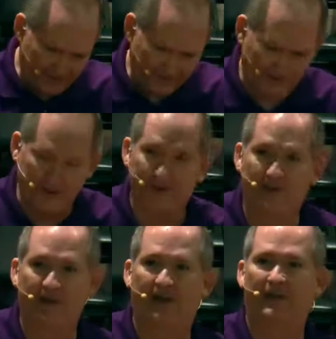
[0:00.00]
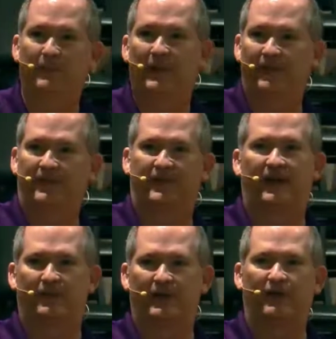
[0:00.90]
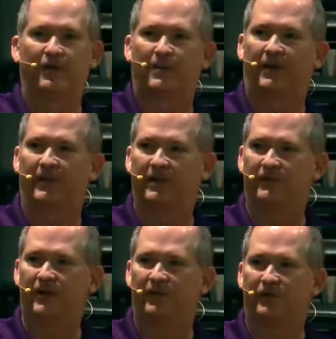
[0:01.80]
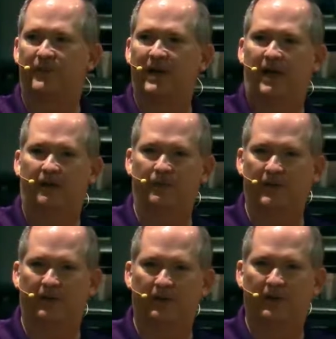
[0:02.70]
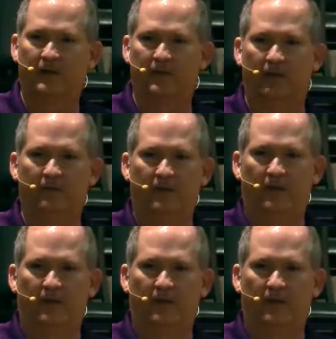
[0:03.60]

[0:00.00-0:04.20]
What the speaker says: 1 degree. How about this side over here? They're probably, if you guys should be hot over here. No?